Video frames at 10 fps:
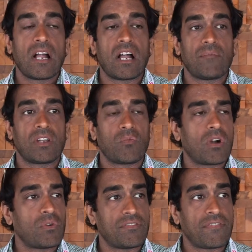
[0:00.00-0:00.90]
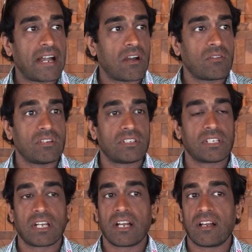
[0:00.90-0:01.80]
Um, and what we found,
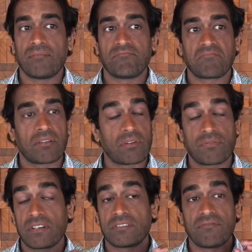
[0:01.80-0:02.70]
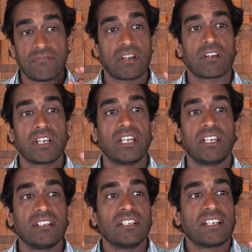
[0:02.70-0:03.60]
um, I mean, we found some
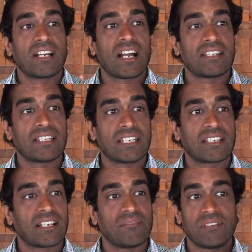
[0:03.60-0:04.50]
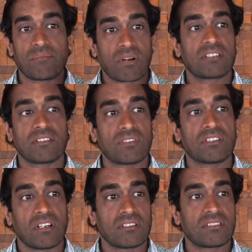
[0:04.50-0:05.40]
very, I think, um, impressive
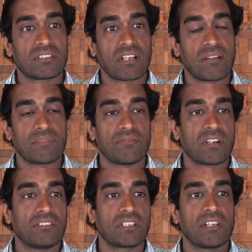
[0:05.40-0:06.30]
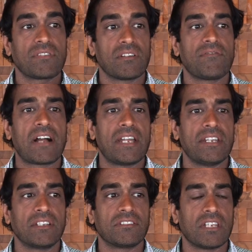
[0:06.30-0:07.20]
results, um, some very significant
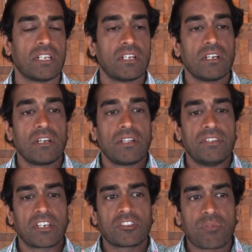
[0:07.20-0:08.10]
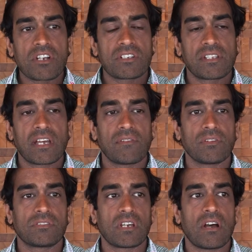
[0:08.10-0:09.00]
findings that the expression
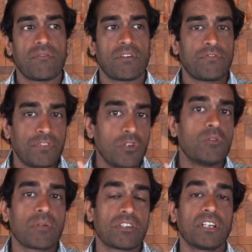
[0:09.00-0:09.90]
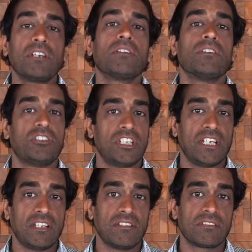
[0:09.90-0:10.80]
levels of a few particular
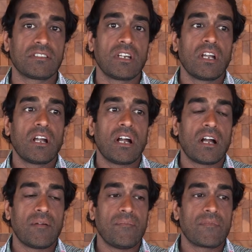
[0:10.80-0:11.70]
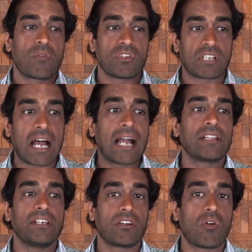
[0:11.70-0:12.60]
genes um, was
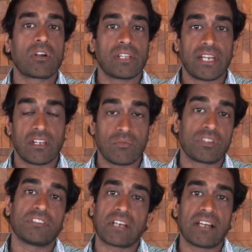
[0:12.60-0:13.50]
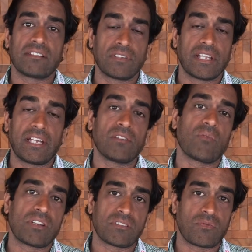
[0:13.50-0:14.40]
highly correlated with the size of the latent
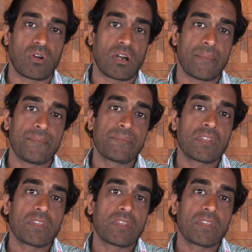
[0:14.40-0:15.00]
Reservoir.